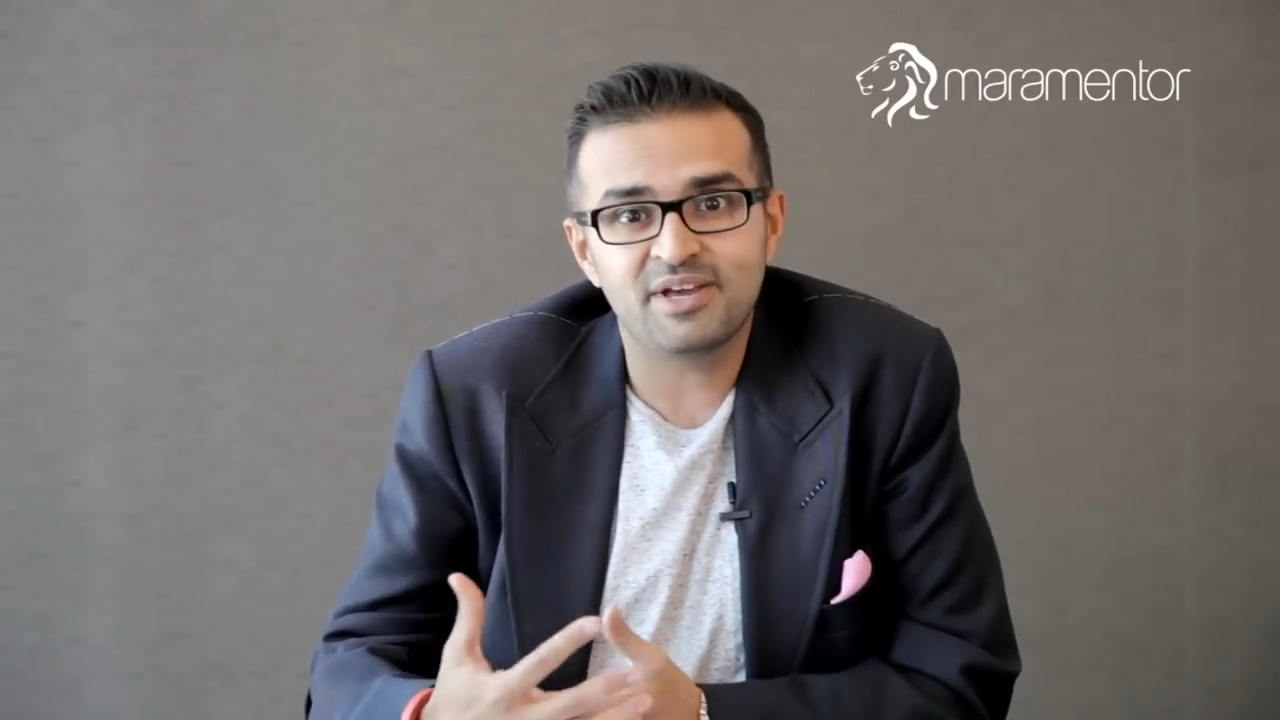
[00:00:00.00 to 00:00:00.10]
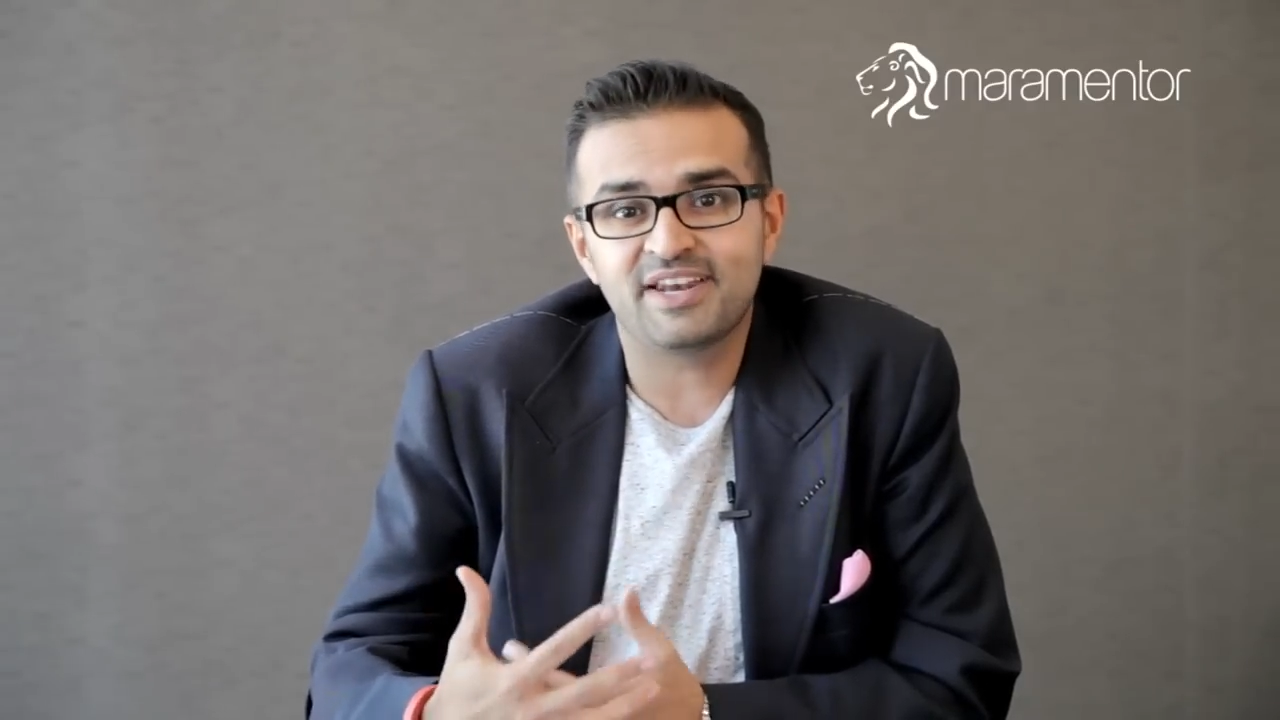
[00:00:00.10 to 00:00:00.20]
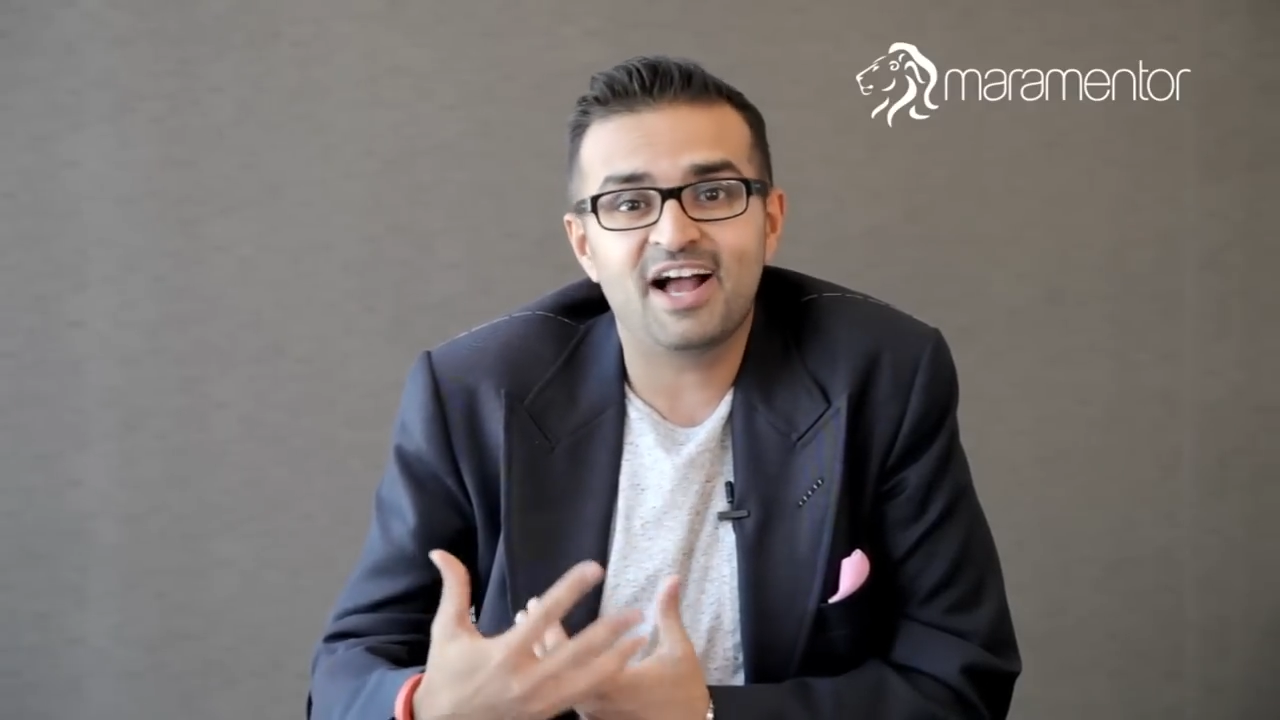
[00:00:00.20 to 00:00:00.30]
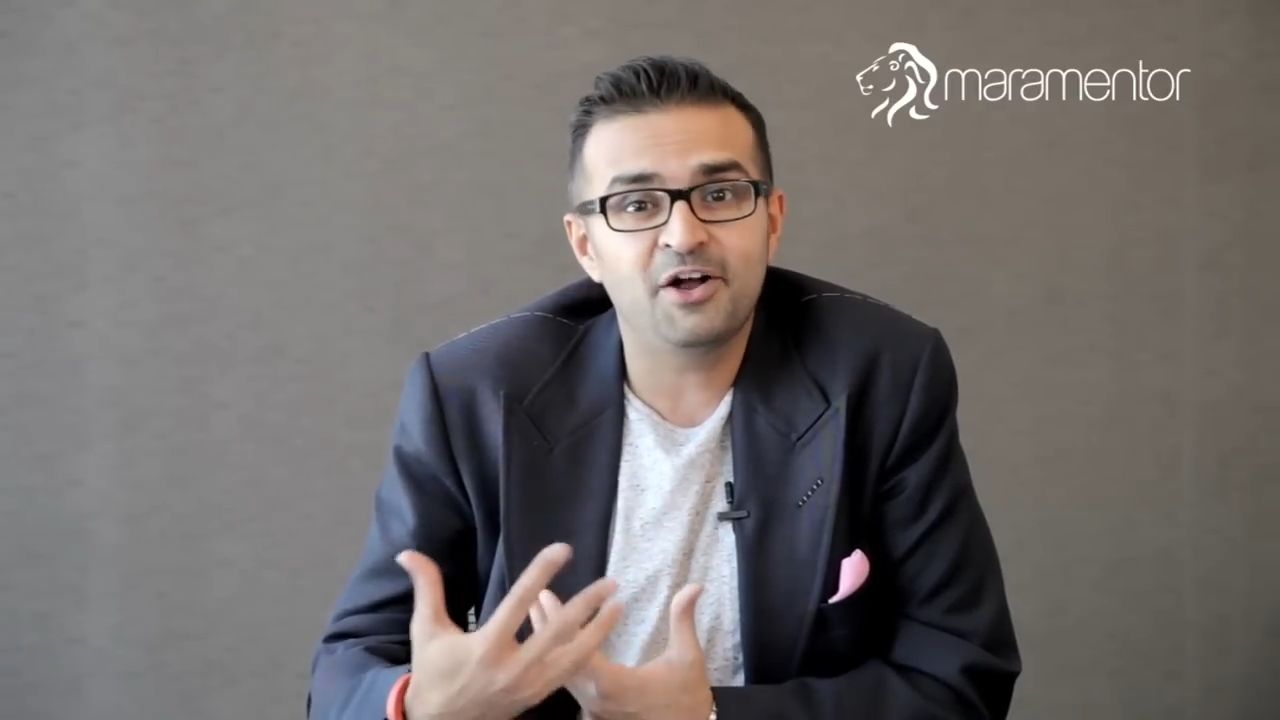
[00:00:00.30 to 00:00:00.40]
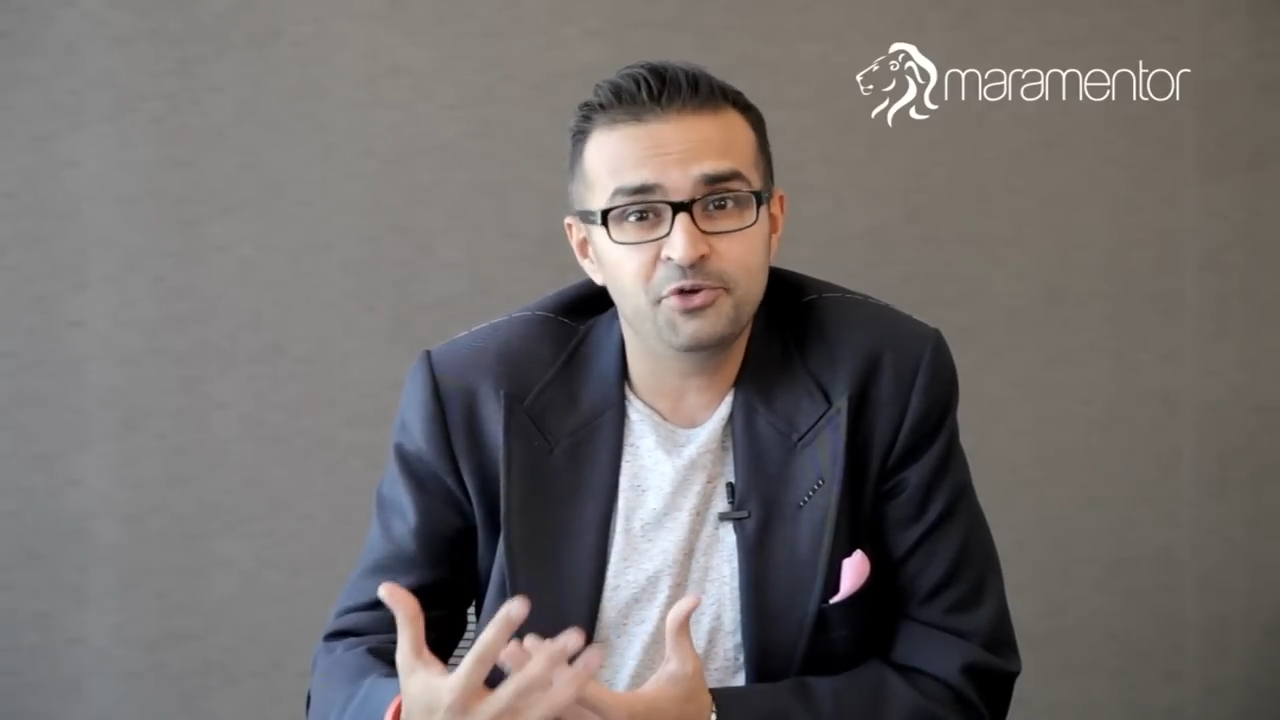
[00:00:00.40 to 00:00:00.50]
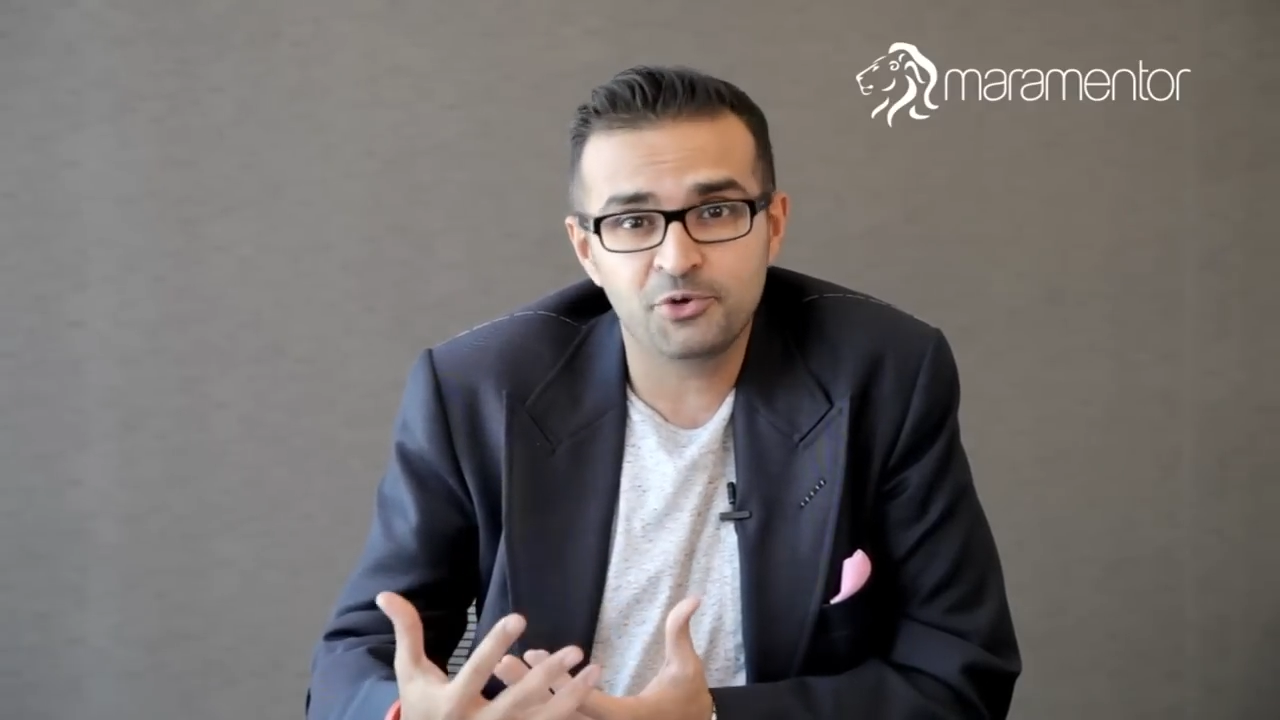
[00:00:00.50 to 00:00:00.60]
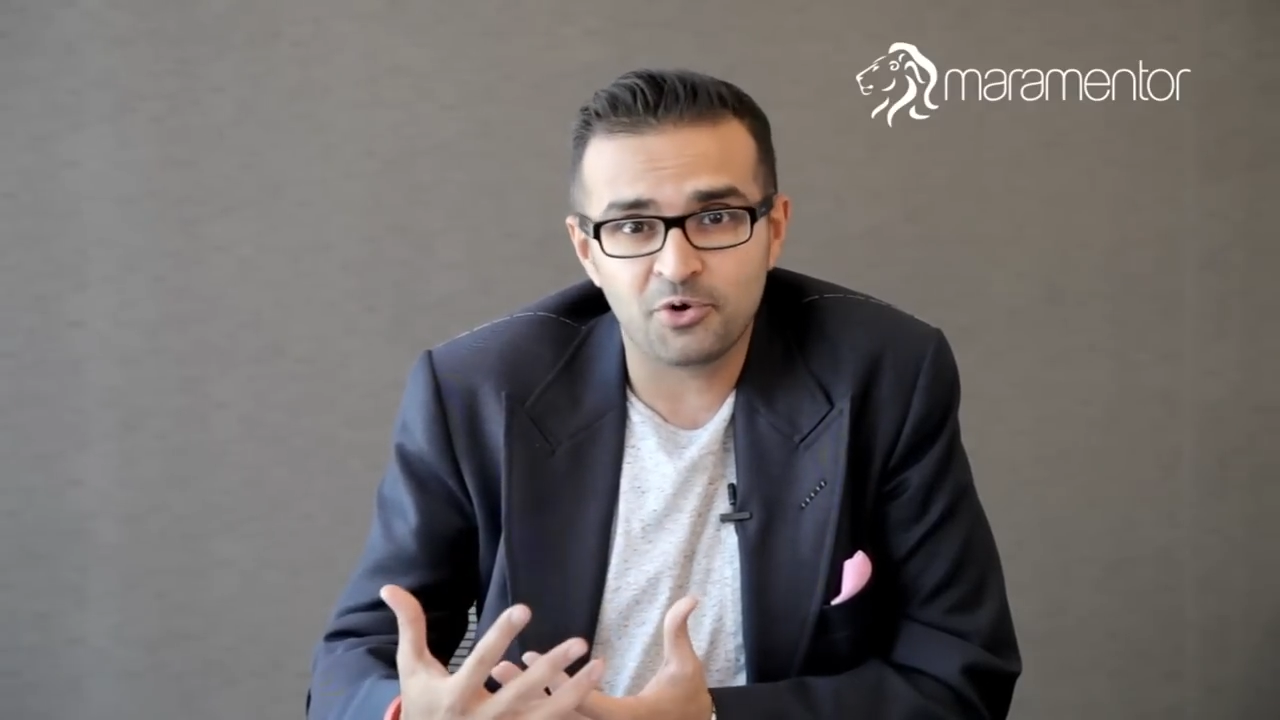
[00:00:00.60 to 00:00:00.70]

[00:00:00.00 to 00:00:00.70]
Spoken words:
and how you